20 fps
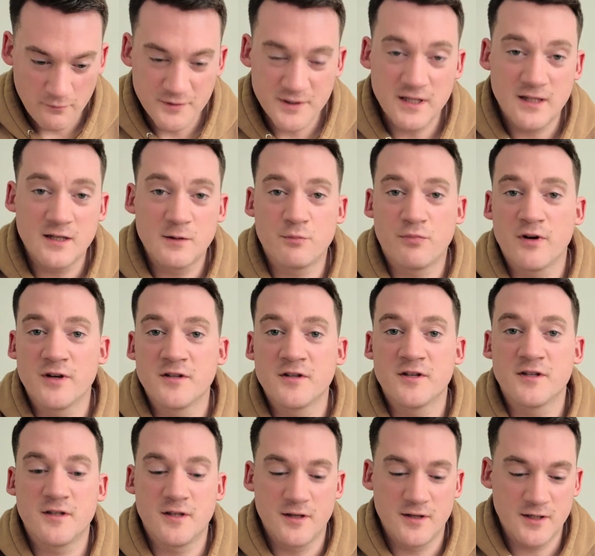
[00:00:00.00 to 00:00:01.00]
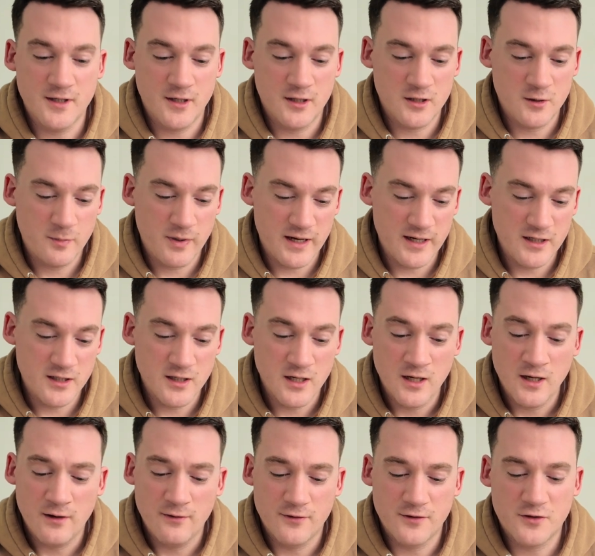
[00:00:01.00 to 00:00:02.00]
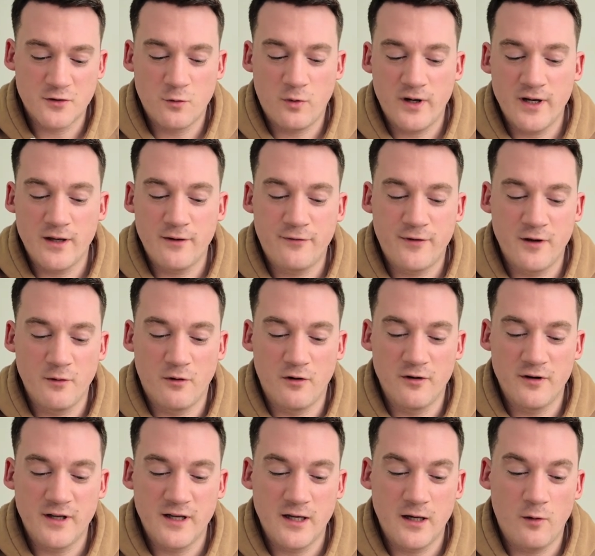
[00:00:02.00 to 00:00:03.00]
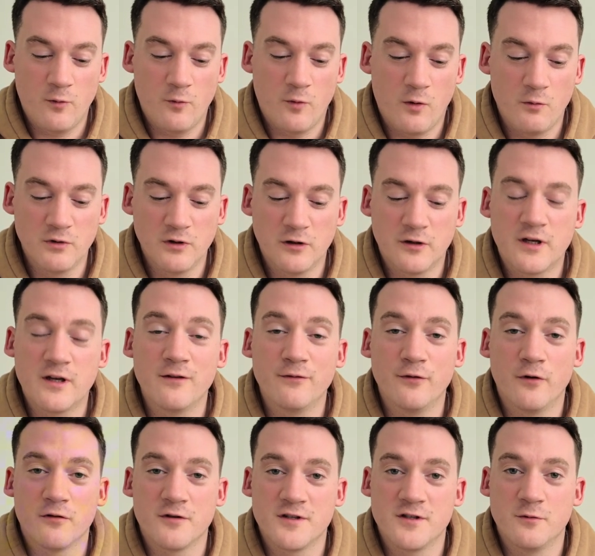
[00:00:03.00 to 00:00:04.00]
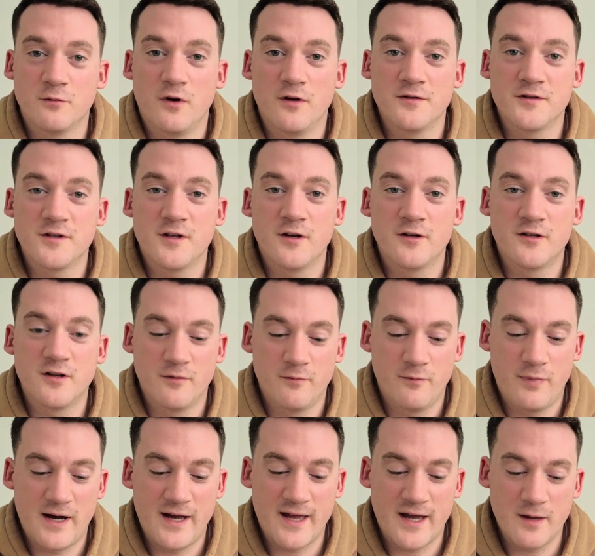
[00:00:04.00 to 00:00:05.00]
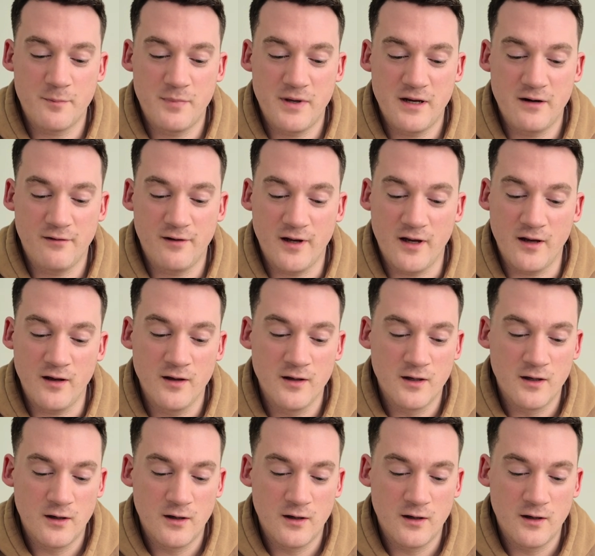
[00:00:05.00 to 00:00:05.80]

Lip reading: obviously this brings us to the search page. There's quite a few on here. What we're looking for is the ones that are done by Iberia.